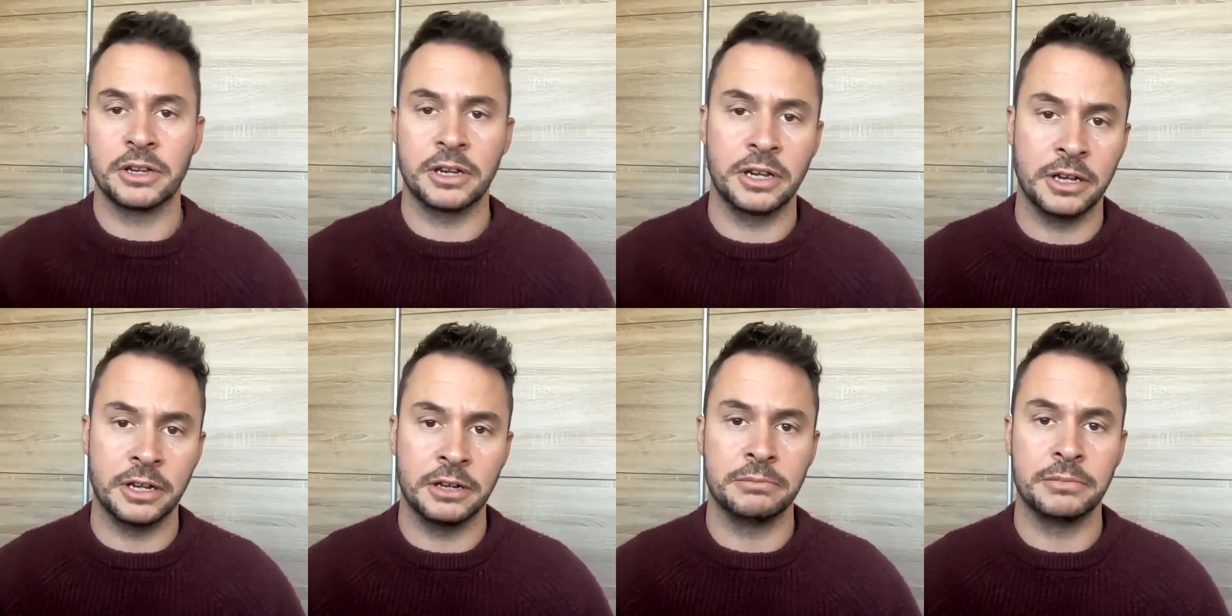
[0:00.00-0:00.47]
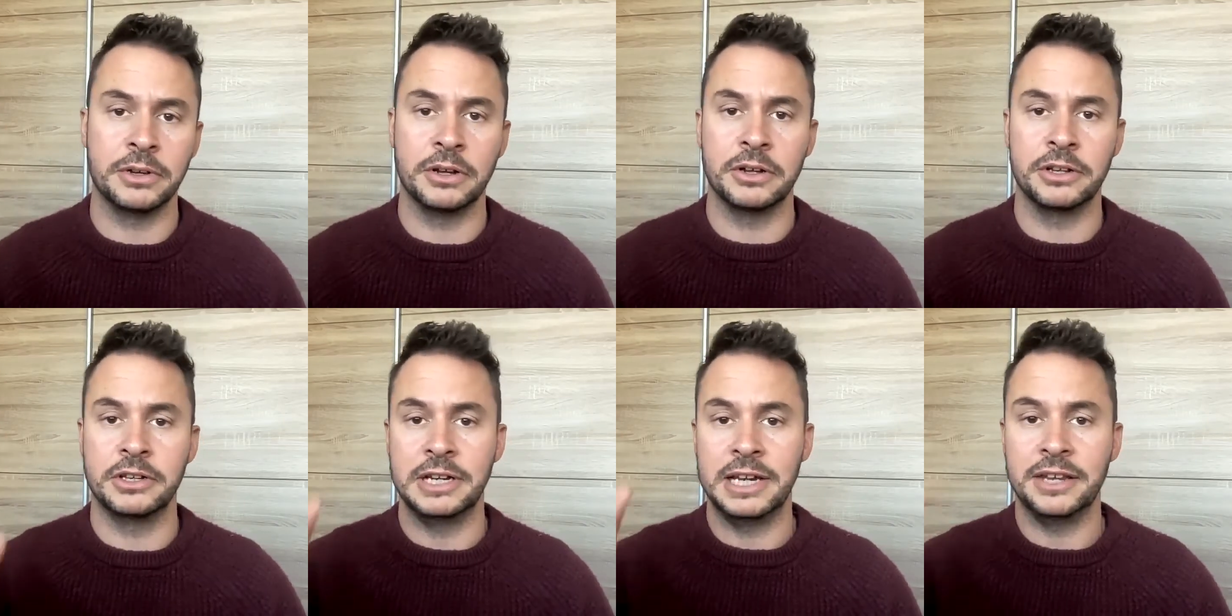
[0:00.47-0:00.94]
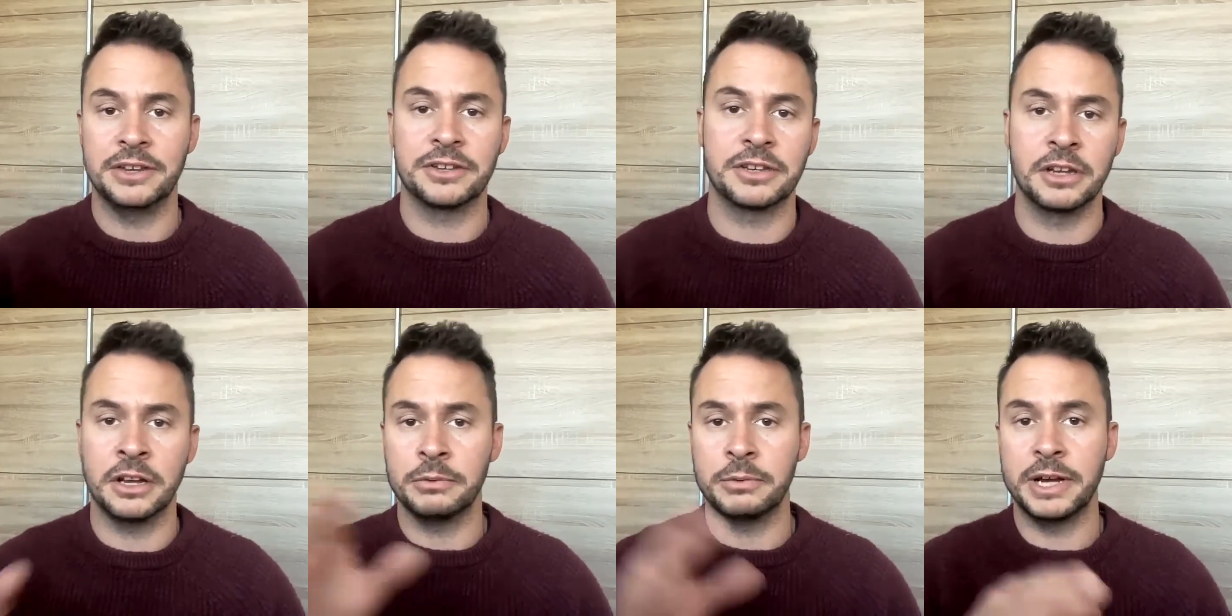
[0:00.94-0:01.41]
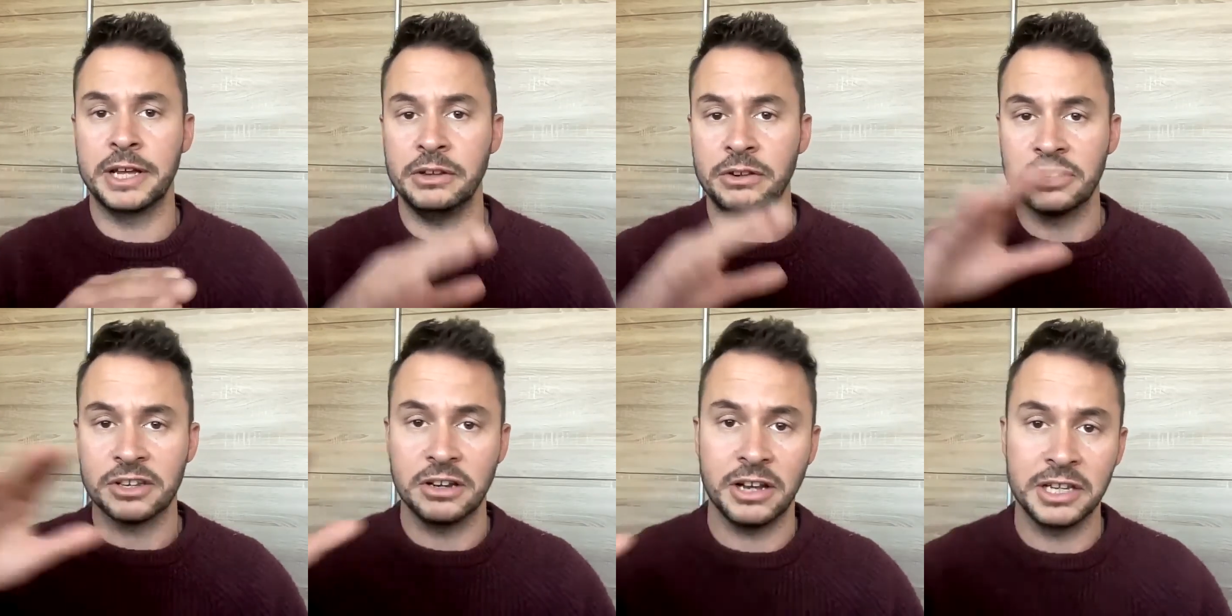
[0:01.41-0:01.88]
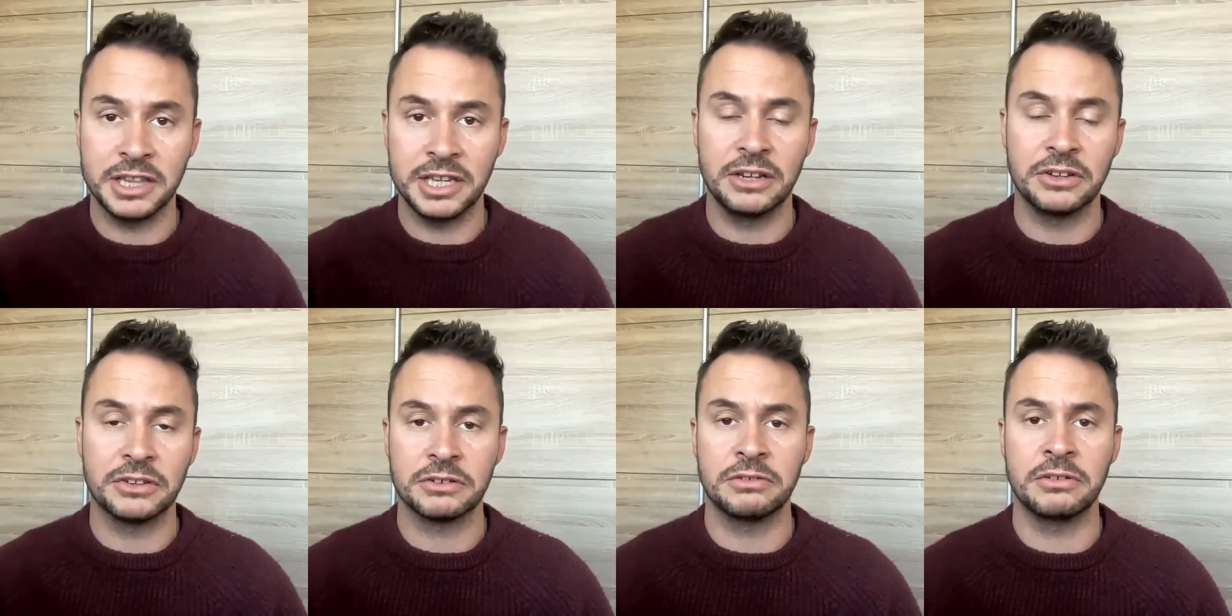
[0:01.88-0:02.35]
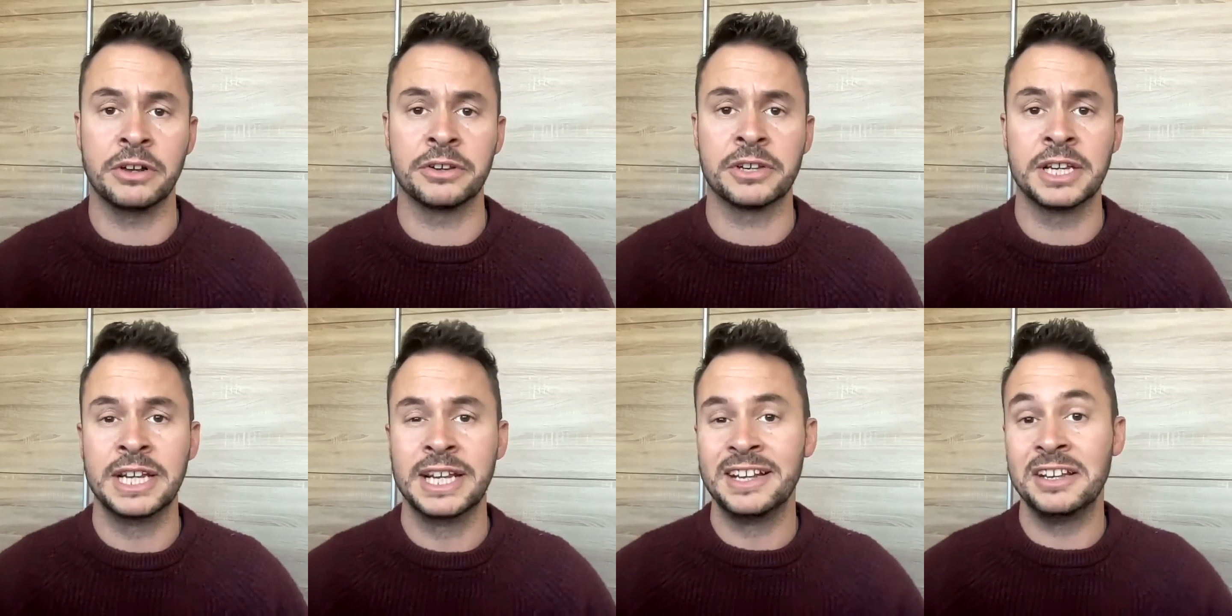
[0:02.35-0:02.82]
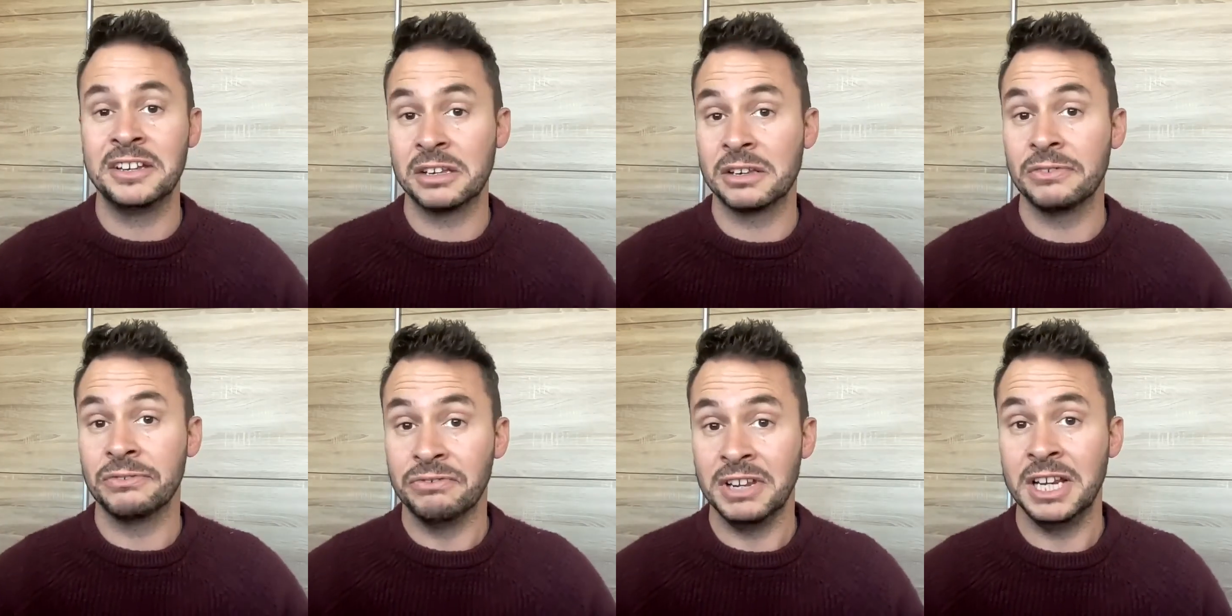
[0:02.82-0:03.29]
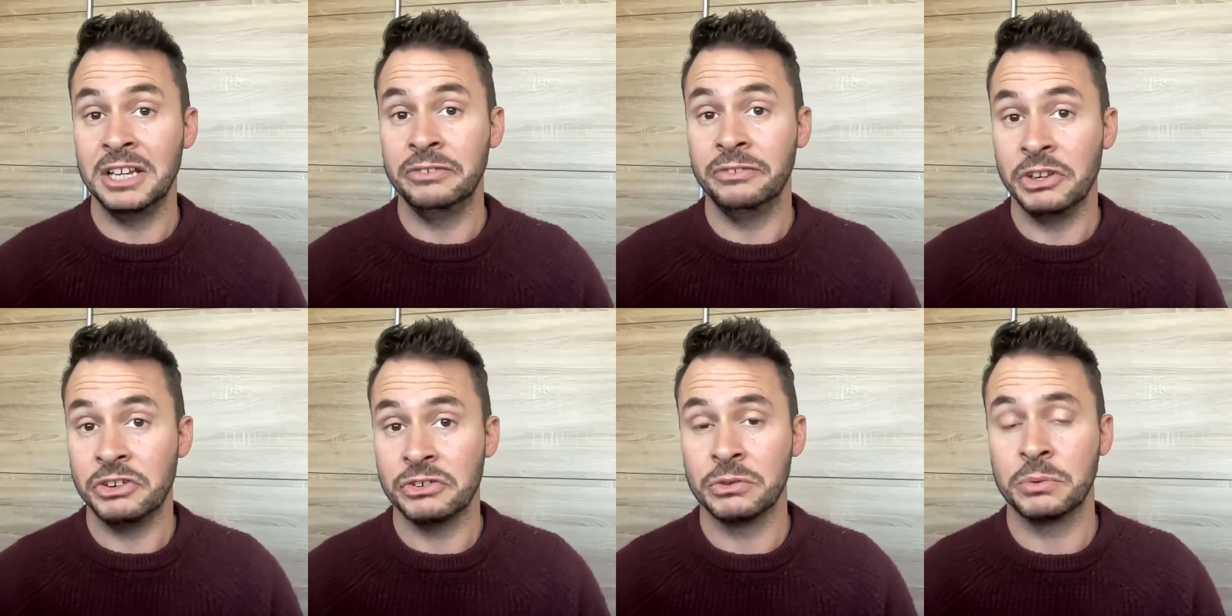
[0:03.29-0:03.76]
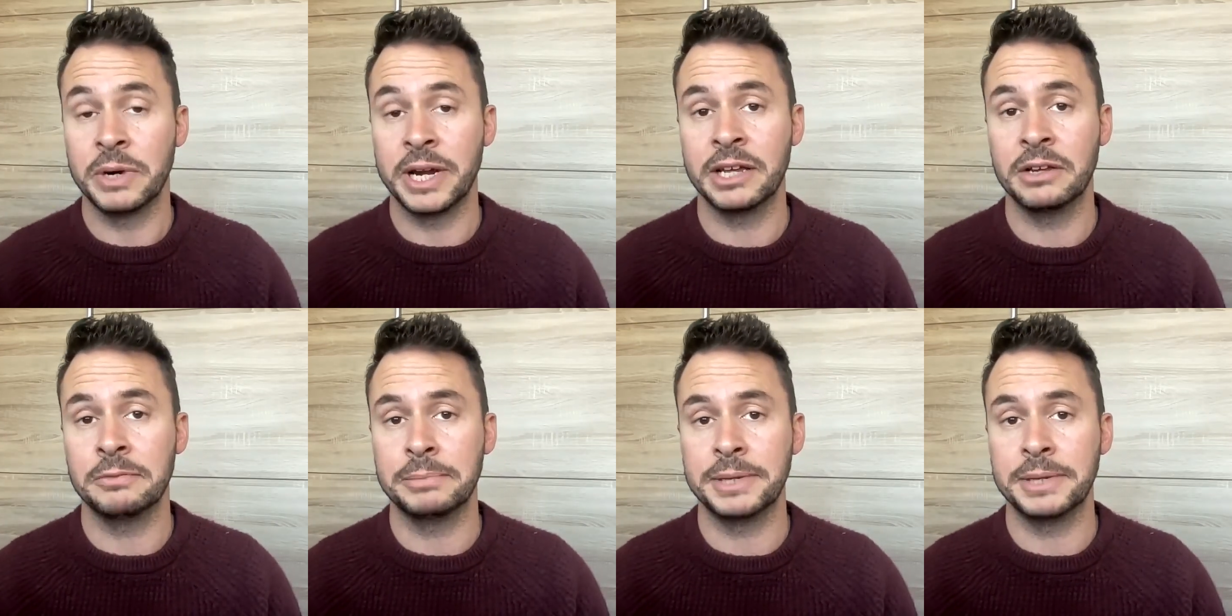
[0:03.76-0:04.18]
and lists are where you slide things across. This is a really visual way of